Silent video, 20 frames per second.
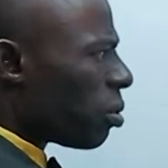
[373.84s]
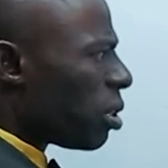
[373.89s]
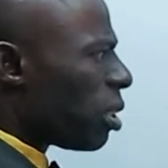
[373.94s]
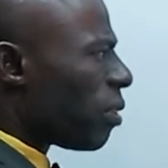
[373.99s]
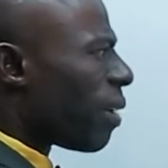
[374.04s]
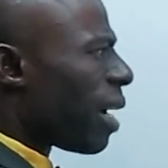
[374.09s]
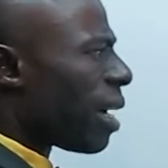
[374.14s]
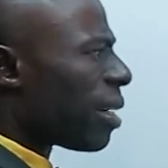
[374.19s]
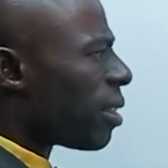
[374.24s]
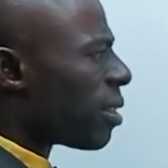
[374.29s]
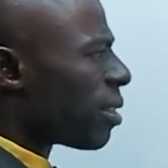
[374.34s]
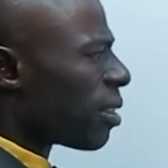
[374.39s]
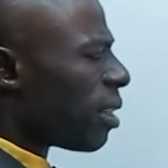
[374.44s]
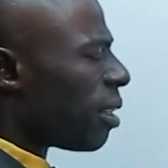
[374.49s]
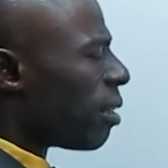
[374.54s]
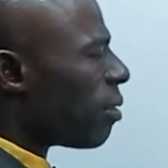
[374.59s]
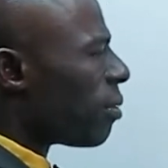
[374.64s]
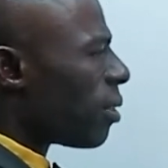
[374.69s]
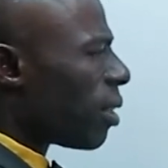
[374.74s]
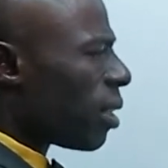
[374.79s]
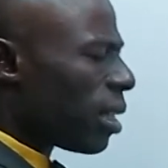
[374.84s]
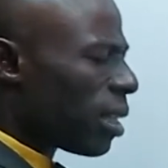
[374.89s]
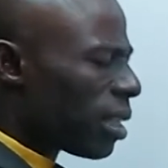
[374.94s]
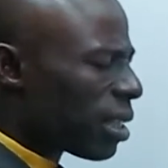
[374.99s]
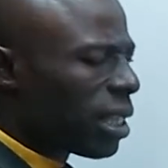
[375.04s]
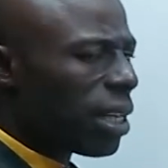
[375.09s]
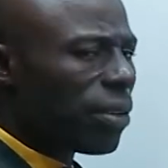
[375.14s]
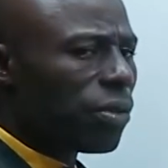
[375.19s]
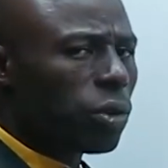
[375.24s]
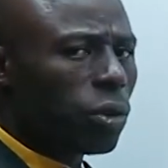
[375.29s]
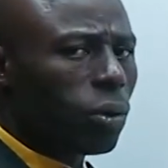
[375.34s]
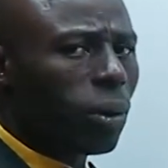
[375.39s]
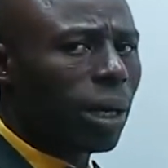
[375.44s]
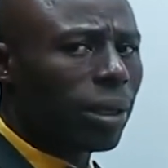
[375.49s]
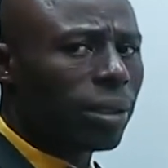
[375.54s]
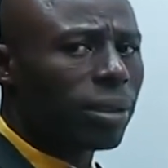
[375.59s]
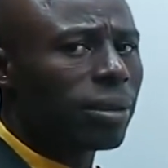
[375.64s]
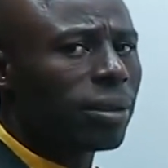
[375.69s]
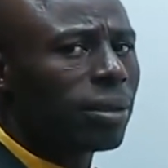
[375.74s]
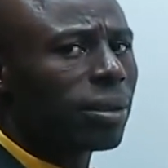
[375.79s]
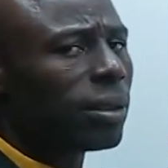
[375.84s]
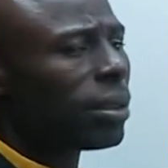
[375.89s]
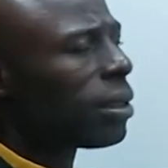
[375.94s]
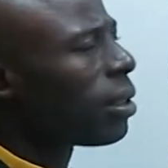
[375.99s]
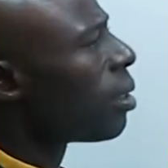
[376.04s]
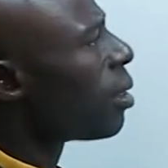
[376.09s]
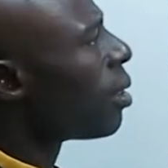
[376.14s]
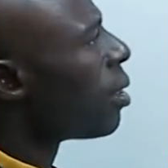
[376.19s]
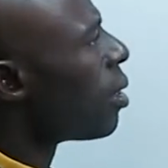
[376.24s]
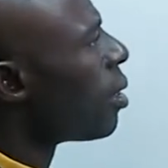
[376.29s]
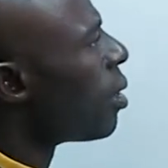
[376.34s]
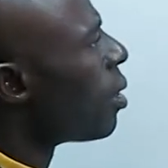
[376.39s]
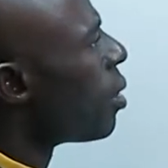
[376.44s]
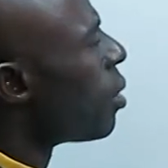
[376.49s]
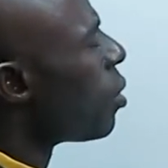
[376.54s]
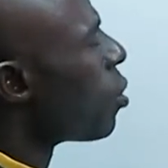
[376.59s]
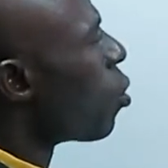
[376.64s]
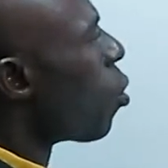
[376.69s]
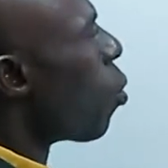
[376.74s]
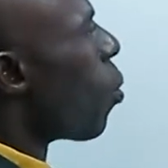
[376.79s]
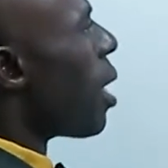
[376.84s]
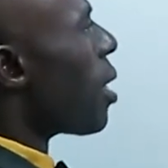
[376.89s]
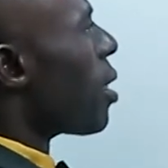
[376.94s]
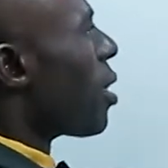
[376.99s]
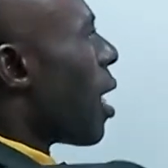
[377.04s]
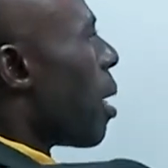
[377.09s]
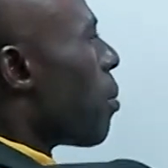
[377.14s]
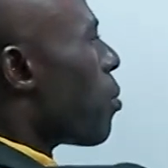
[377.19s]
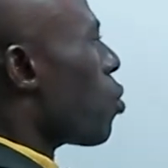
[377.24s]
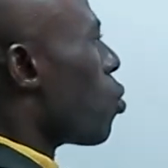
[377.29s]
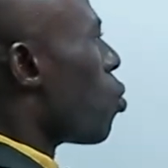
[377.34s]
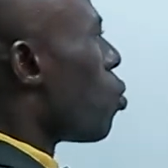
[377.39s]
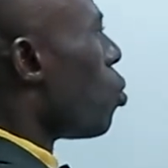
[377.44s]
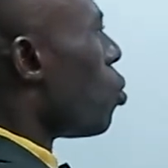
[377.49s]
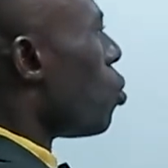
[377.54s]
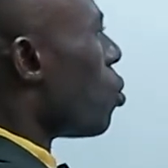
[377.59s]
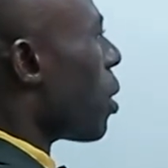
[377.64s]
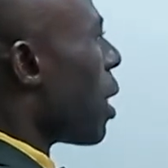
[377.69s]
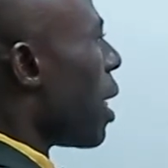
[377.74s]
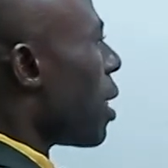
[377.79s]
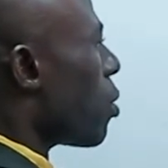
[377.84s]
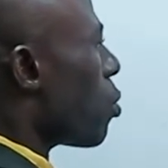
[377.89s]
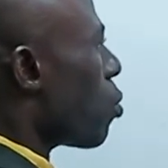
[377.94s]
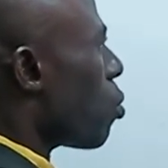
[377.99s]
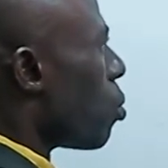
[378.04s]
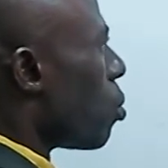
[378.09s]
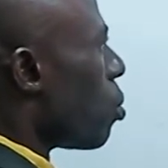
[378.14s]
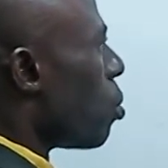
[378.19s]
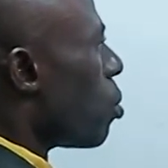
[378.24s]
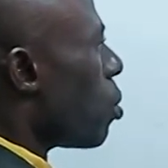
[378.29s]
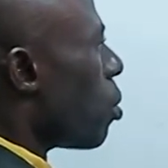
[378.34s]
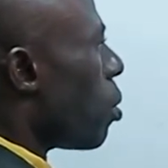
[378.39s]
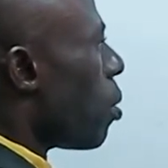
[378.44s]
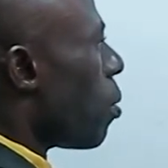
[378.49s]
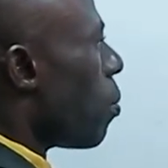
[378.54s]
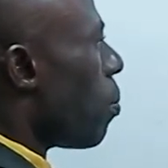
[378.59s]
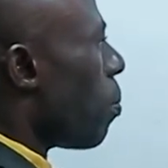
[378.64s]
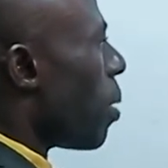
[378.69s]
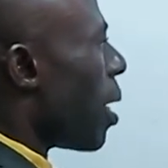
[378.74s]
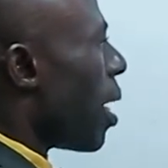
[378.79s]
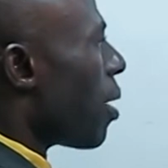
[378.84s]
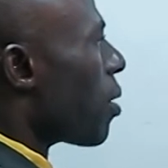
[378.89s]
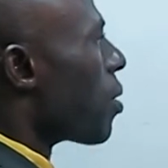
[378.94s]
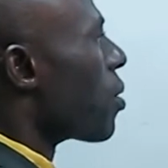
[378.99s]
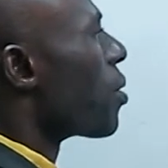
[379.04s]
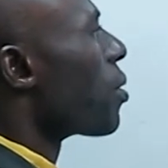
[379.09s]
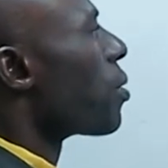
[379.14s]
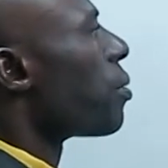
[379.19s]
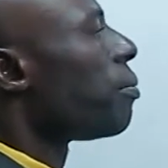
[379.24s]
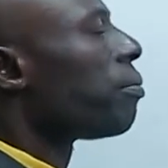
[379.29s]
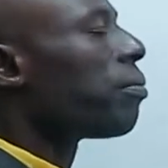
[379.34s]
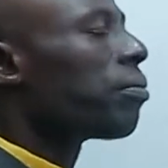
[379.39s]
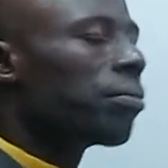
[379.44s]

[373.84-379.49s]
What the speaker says: to divide itself, it gives you 1. So 1 times 2, you get 2. Plus.